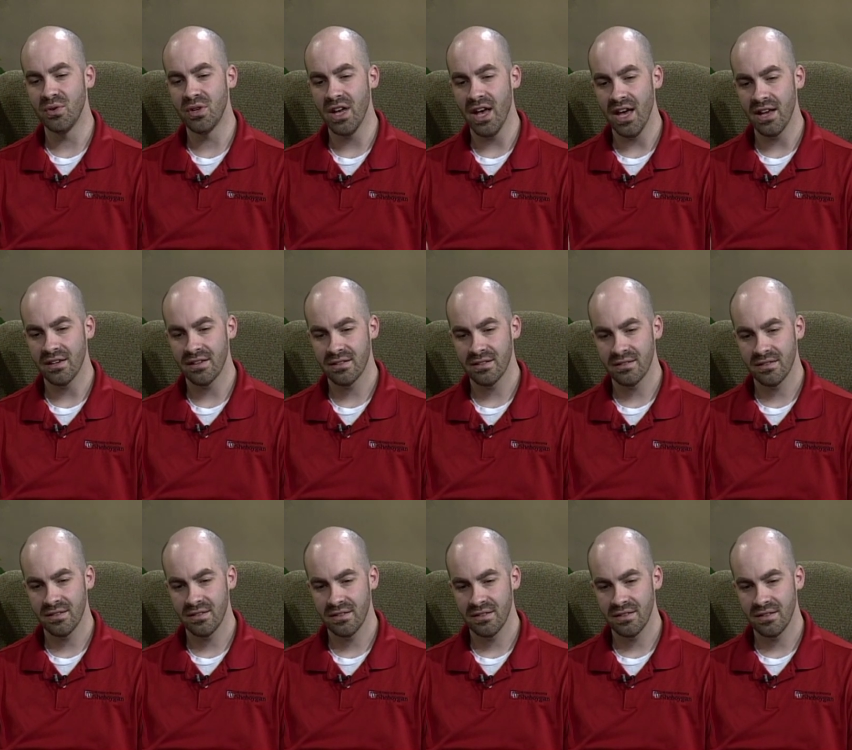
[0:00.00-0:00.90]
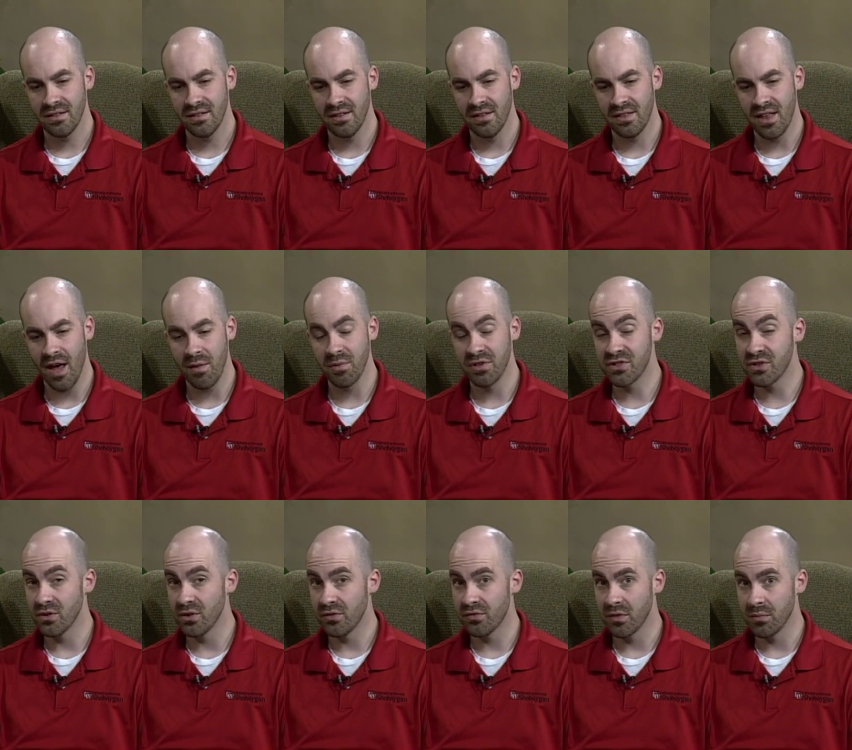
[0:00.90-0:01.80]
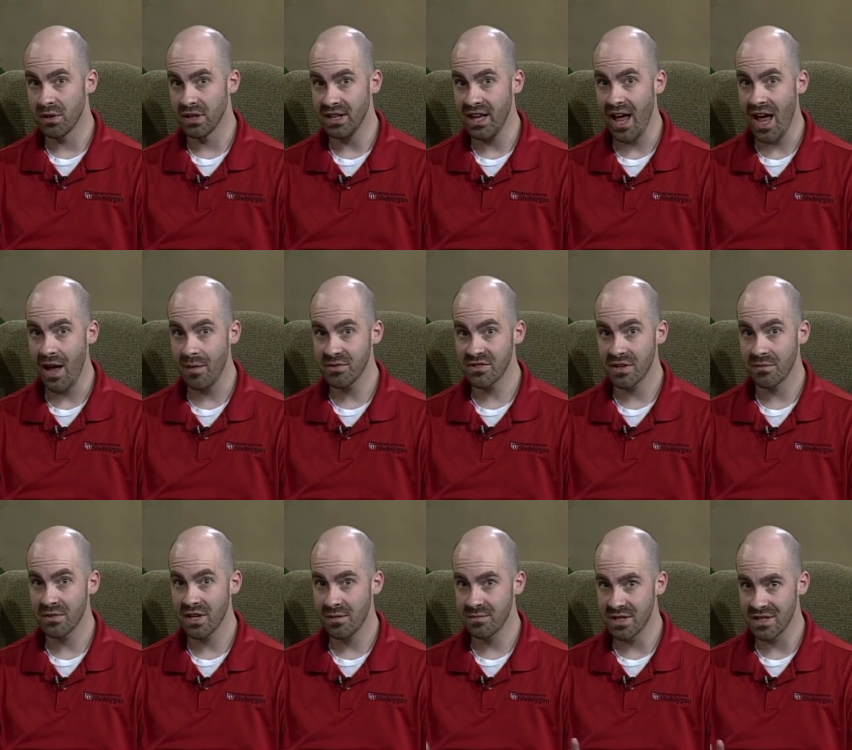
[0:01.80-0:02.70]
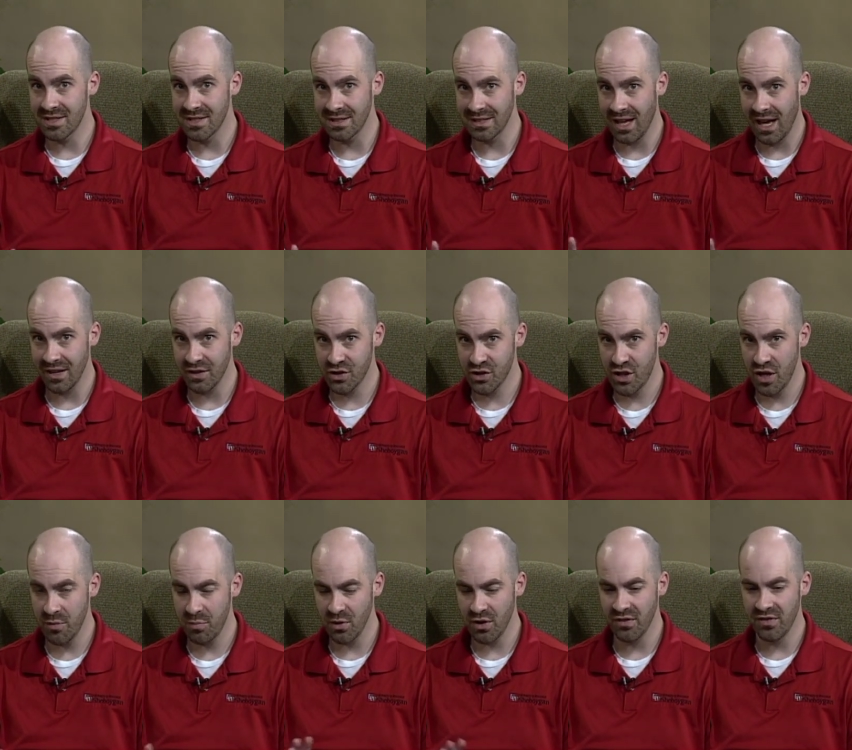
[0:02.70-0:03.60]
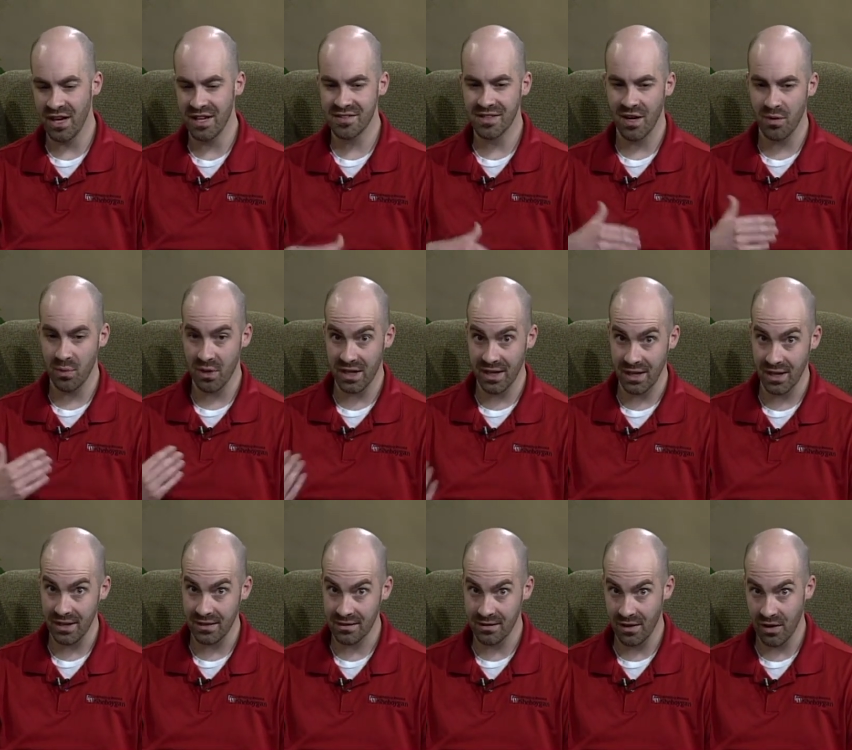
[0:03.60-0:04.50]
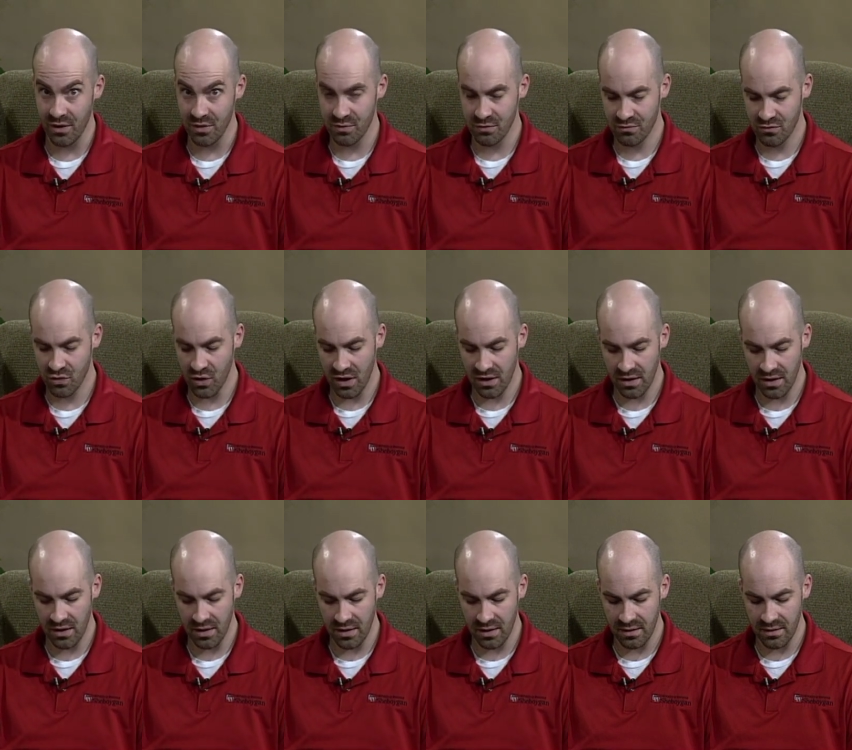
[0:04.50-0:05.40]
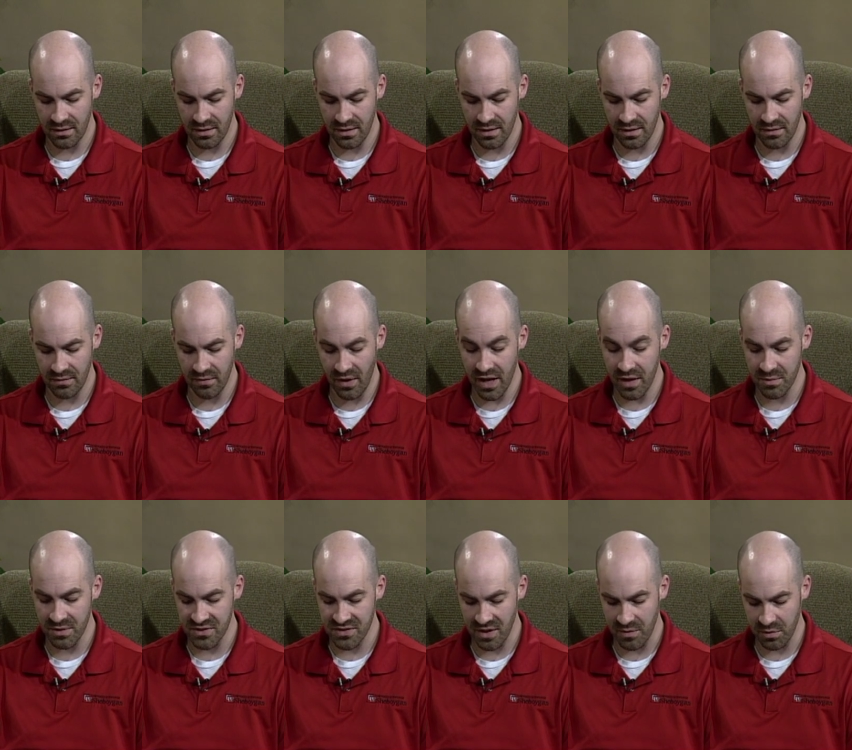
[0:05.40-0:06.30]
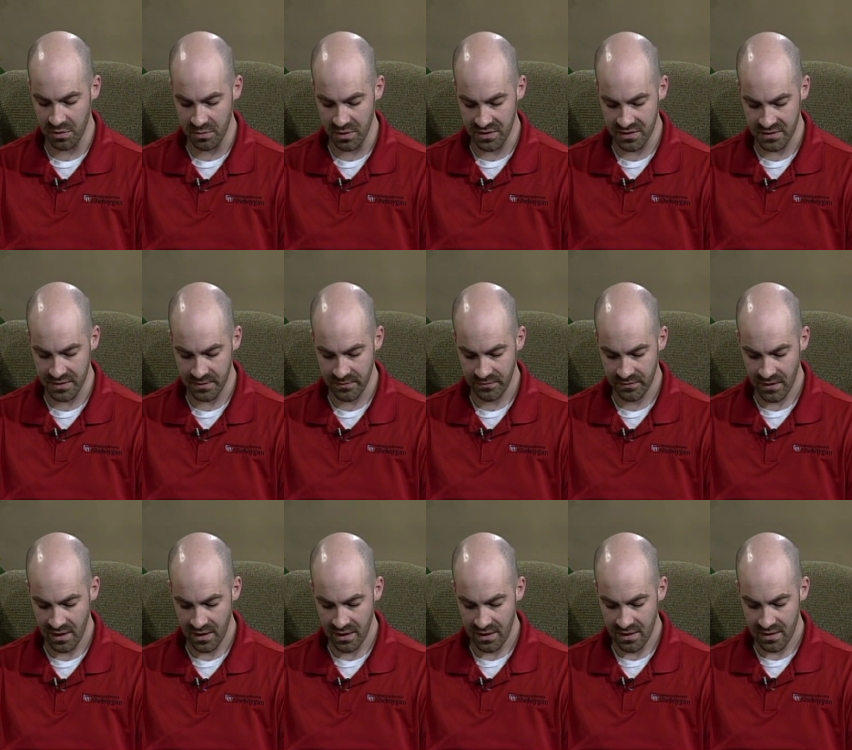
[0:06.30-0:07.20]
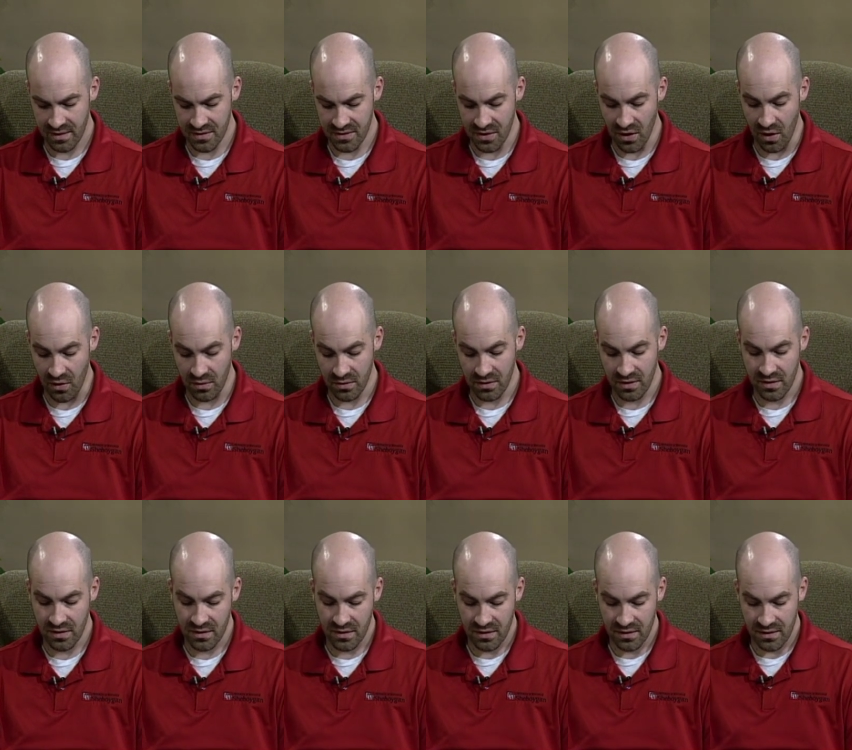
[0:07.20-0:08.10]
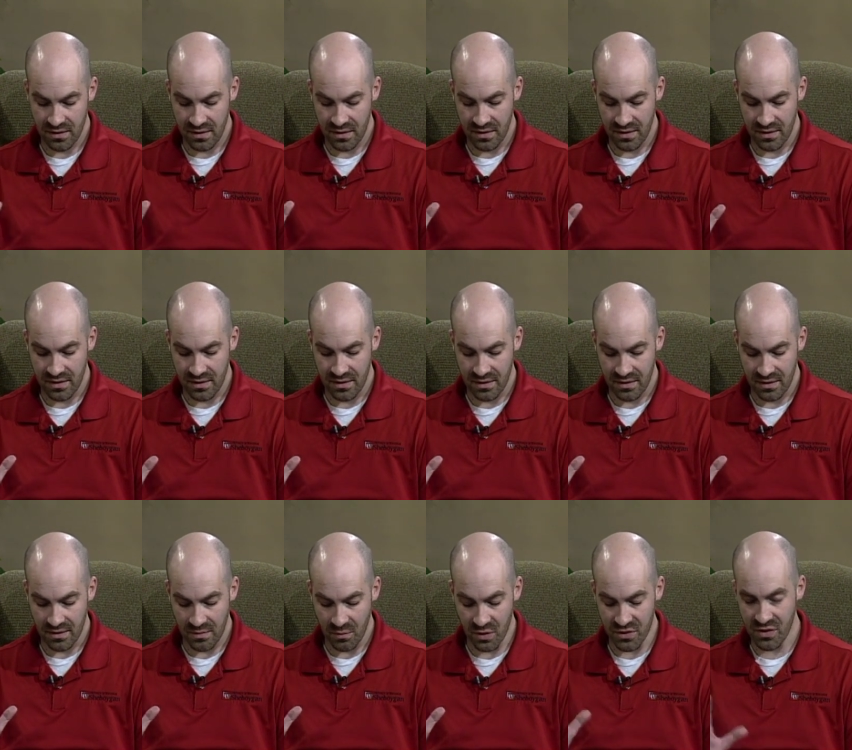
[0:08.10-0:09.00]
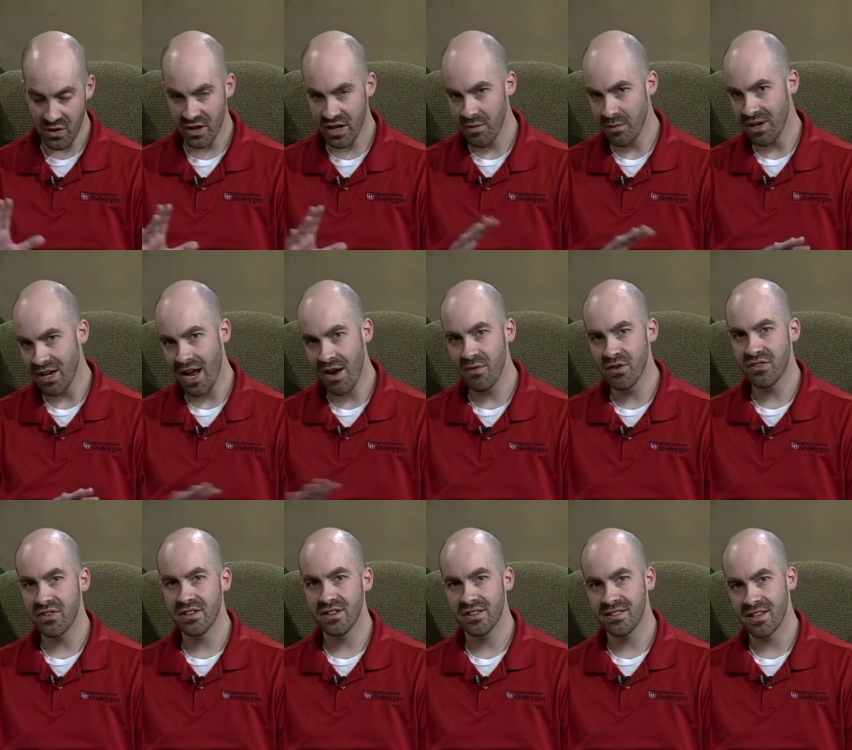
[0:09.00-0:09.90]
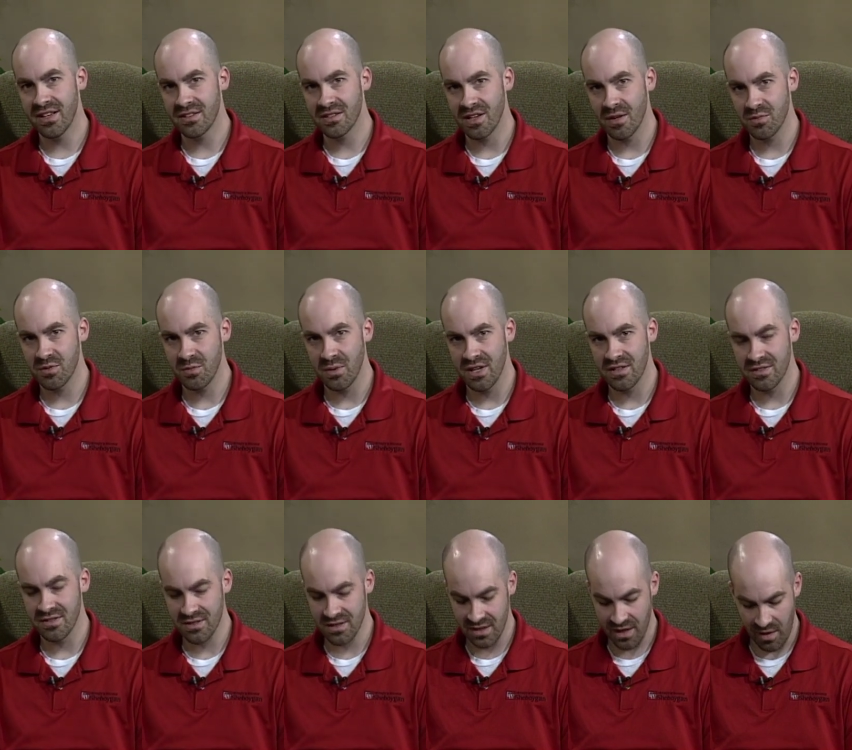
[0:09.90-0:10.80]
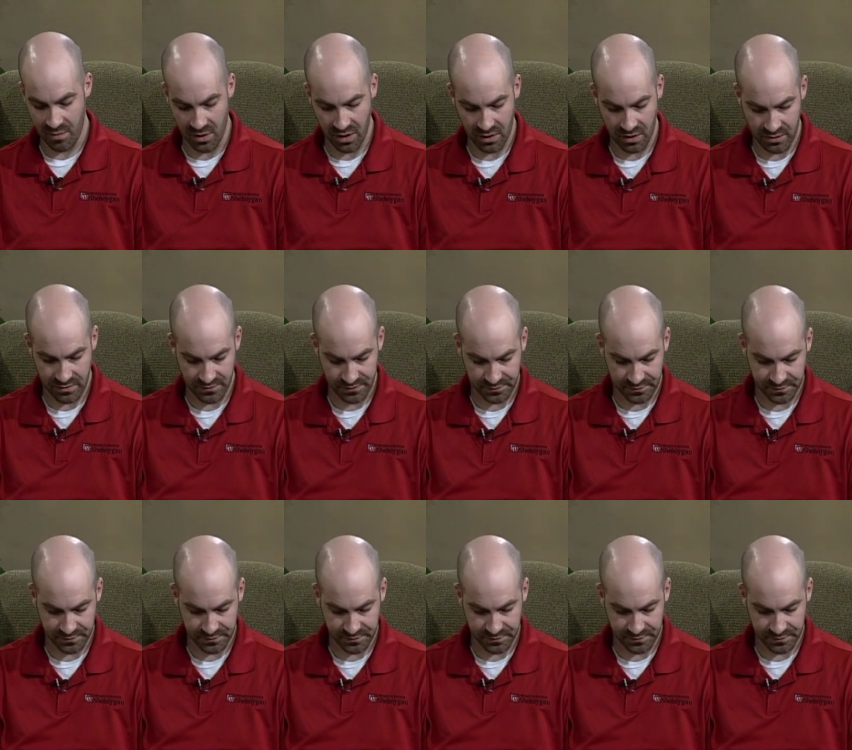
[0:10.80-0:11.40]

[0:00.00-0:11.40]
you get that material from a lab, sometimes it's a lot cheaper, and that's how we can get our drug, uh, uh, vitamin supplements. So, we're talking about everything that takes up space is a chemical.